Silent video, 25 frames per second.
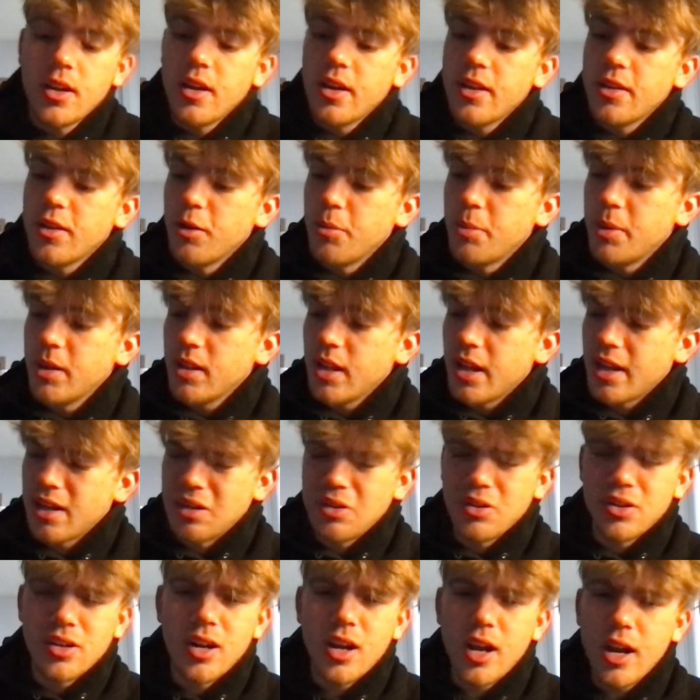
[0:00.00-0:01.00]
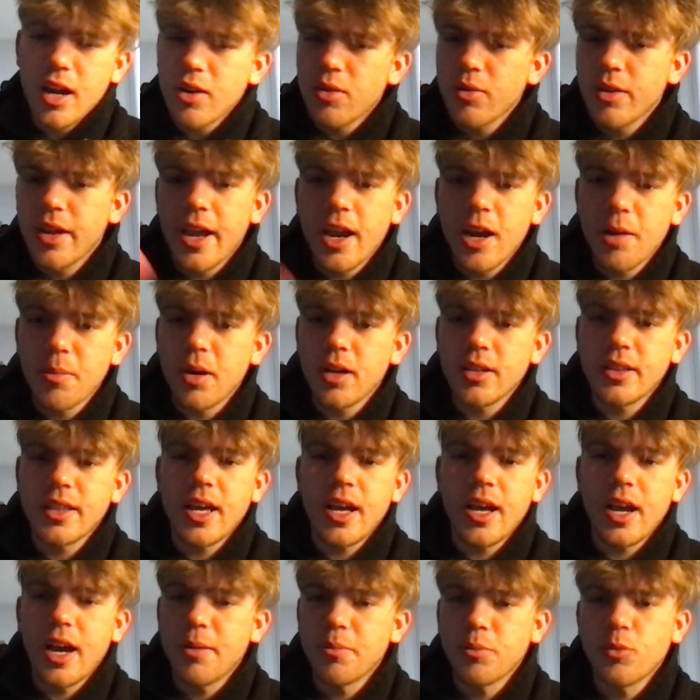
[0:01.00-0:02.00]
They'll be like, oh no, I don't care about
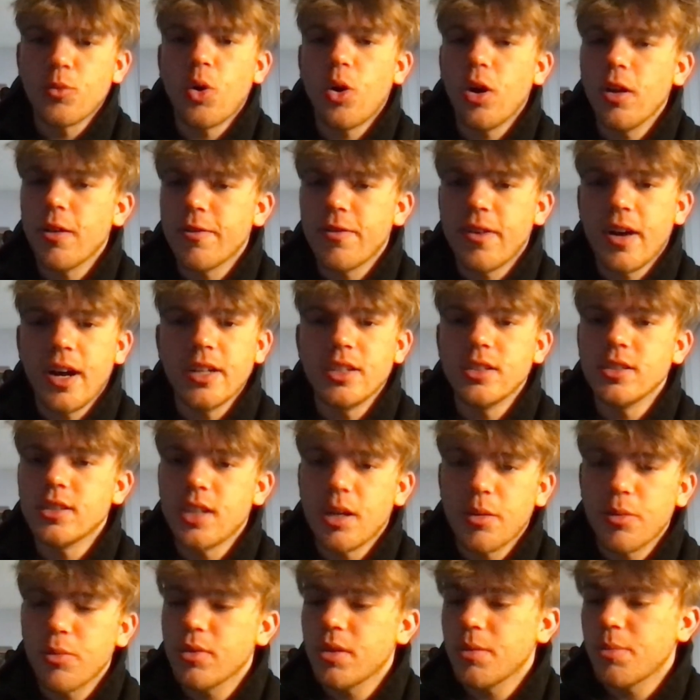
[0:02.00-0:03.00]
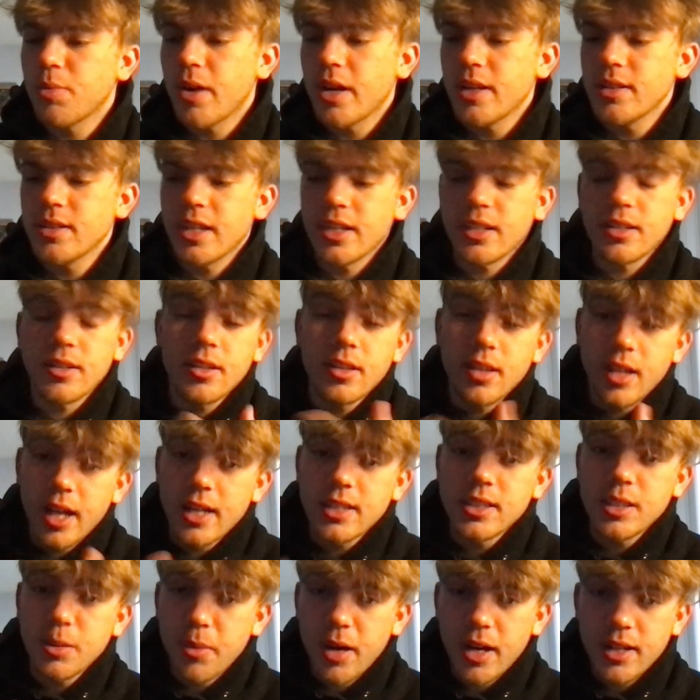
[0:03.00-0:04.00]
that. I'm qualified. Just tell me what the price. Like
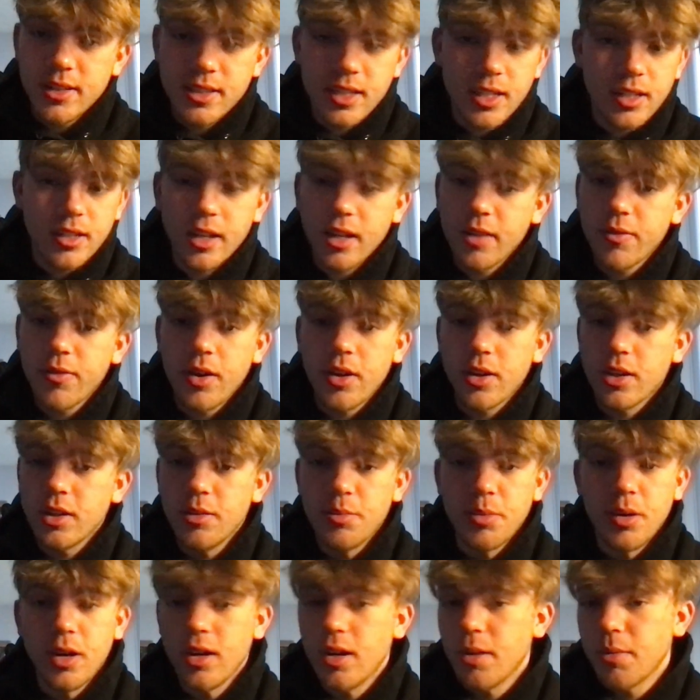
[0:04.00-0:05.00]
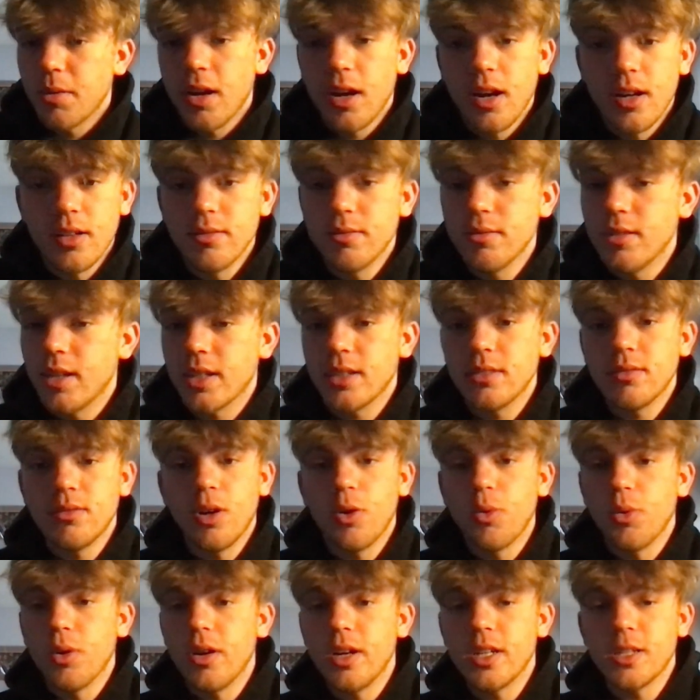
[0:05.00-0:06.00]
that's the mindset. Like fuck you, bro. I'm gone. Like no
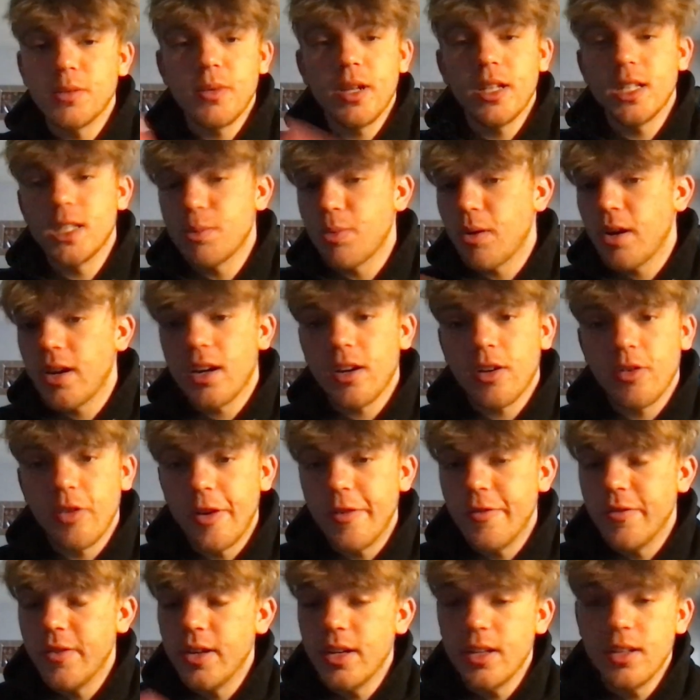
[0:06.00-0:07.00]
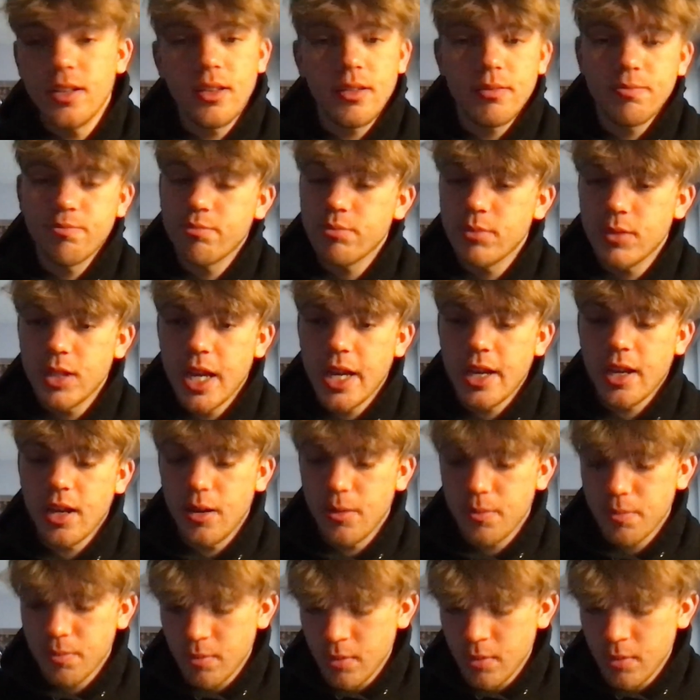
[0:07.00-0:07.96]
worries, man. It's probably not a great fit. Hang up.